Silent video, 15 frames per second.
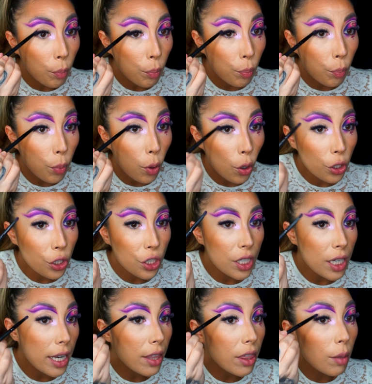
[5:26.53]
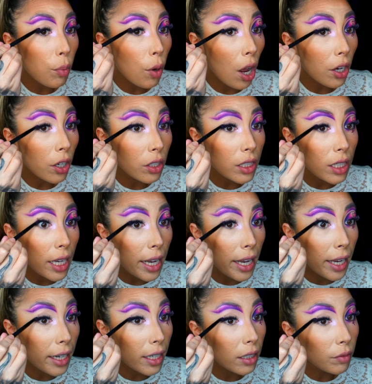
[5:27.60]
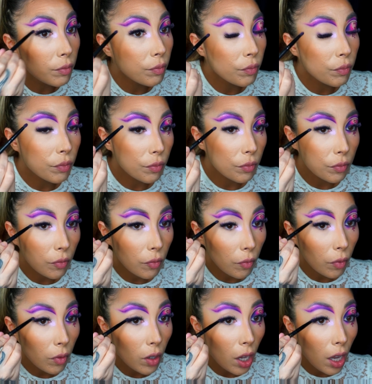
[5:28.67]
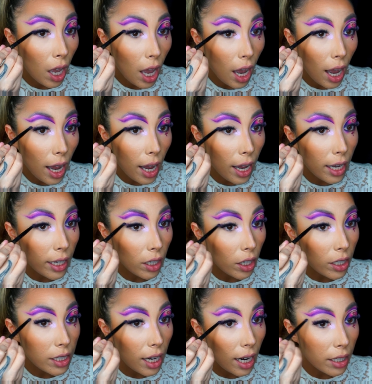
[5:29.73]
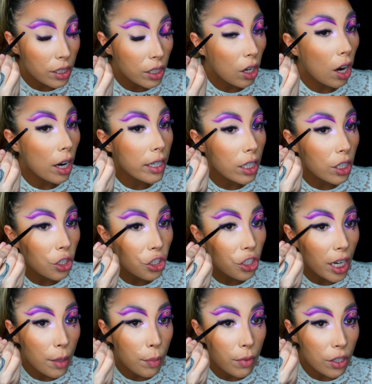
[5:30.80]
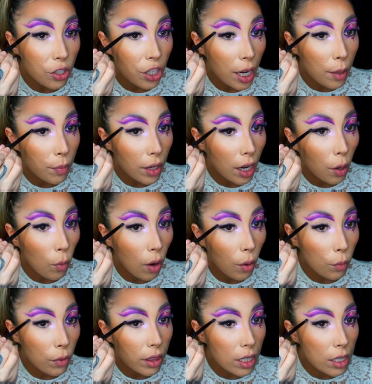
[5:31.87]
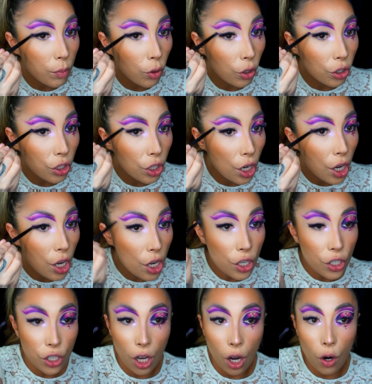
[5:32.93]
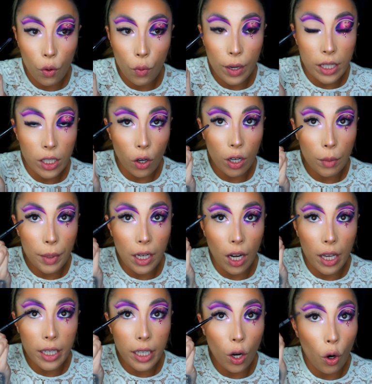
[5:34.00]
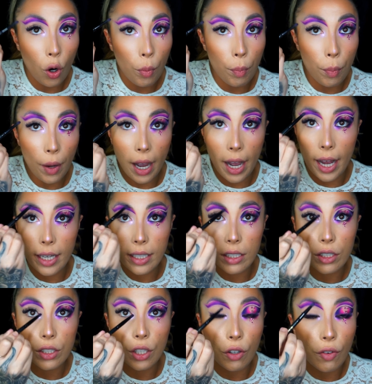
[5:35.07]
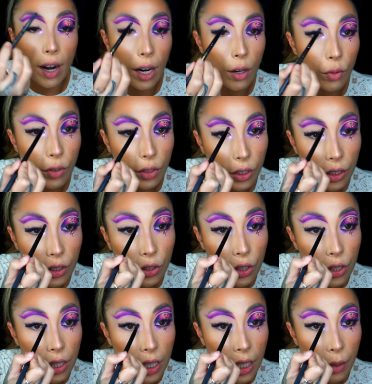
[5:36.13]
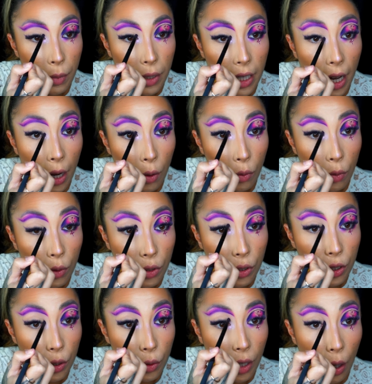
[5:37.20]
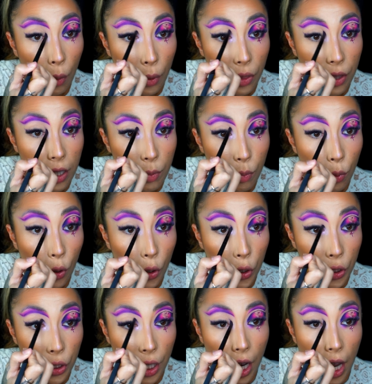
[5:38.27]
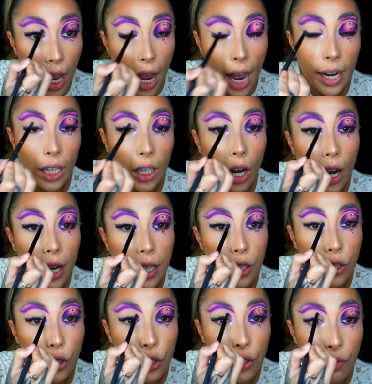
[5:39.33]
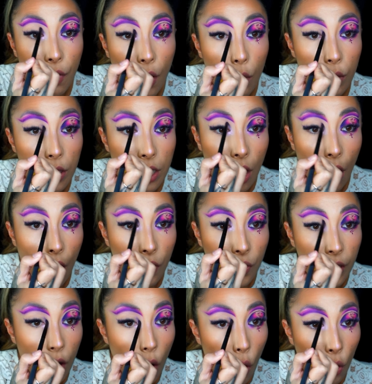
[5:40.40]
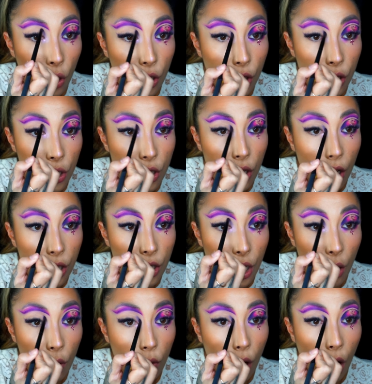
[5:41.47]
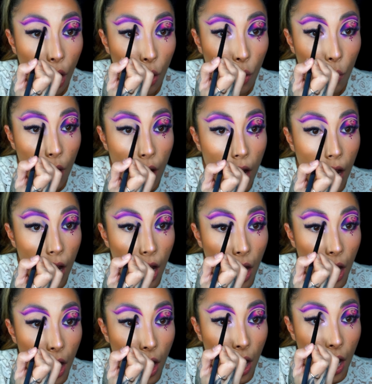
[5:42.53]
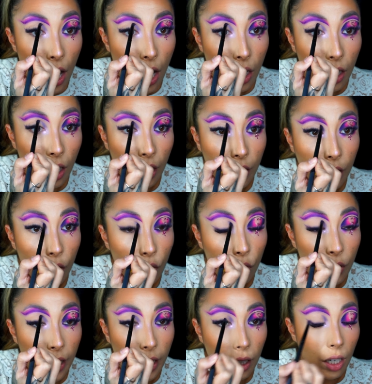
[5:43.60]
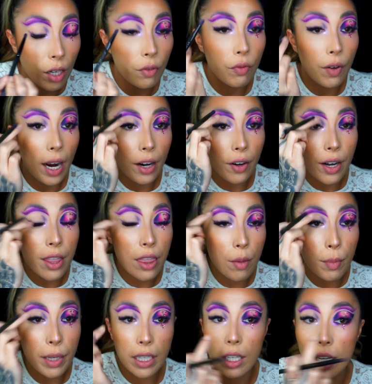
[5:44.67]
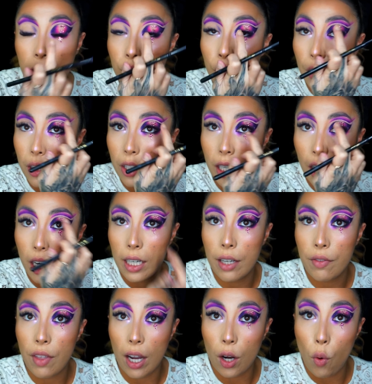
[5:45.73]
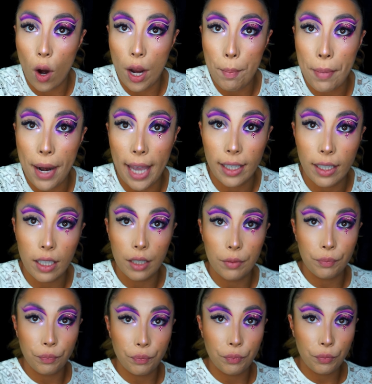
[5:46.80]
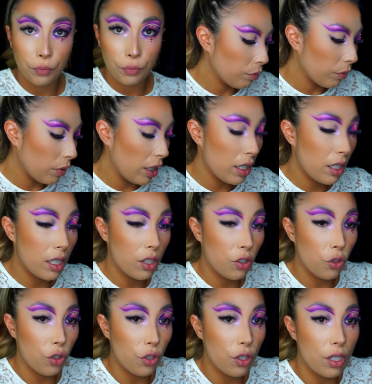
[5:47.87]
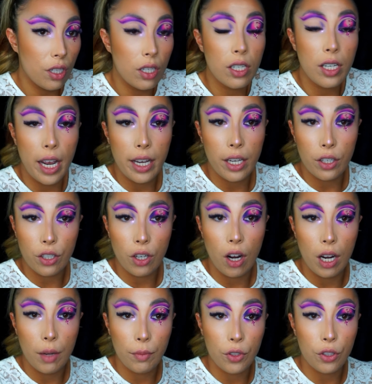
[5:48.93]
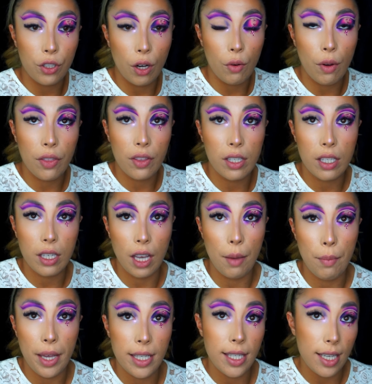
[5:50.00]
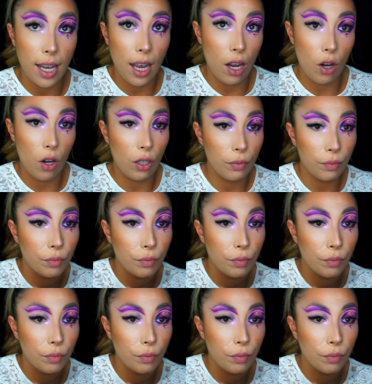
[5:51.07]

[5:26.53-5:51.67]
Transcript: pushed the product in. And I start to kind of shape the shape that I want with this brush. So it's going to be like up and around. You'll just see me now do that with this brush. And I kind of just focus it on the corners. I don't go like real far in the middle. As you can see, I leave that quite blank. This is just take your time because you don't want this to get messy at all.